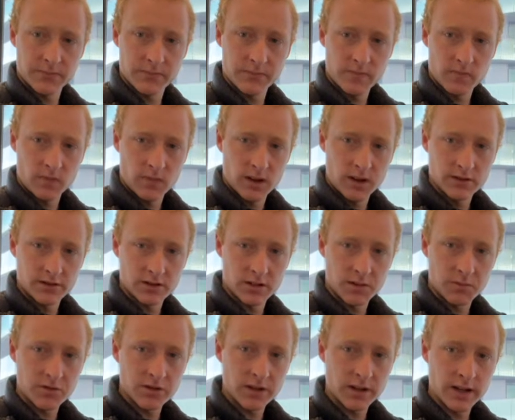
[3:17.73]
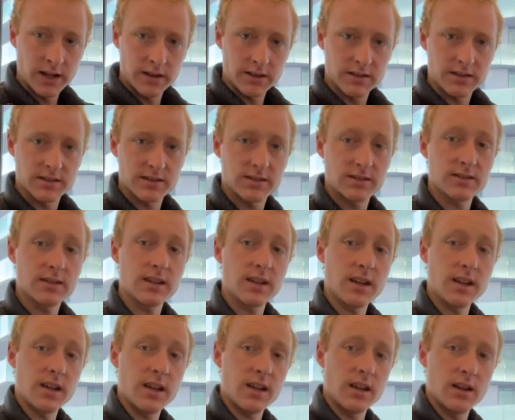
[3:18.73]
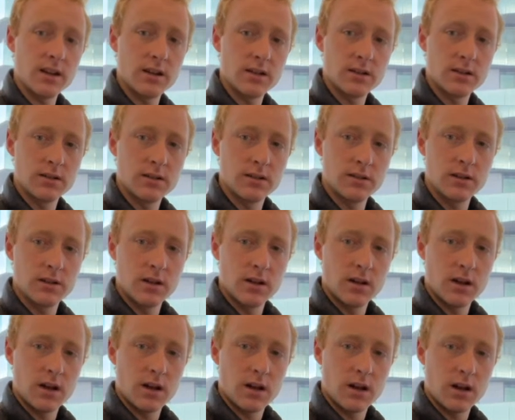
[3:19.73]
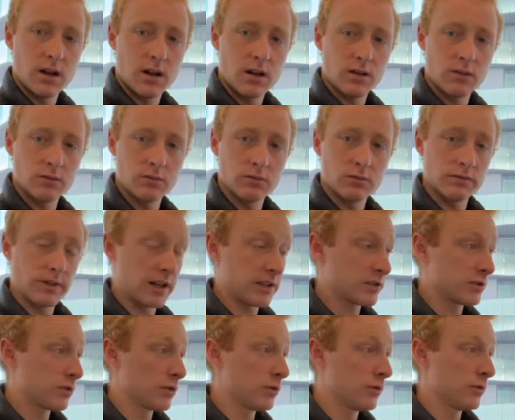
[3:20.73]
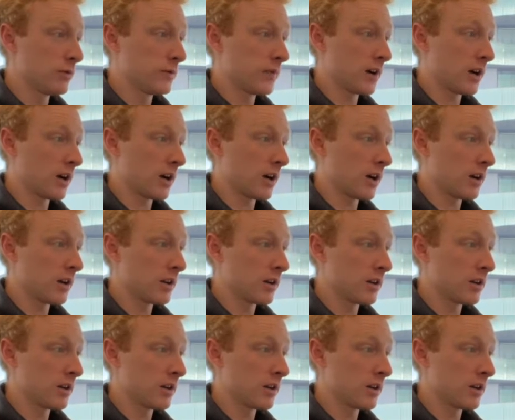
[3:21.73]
So now I'm trying to get the C. Oh, that's too far.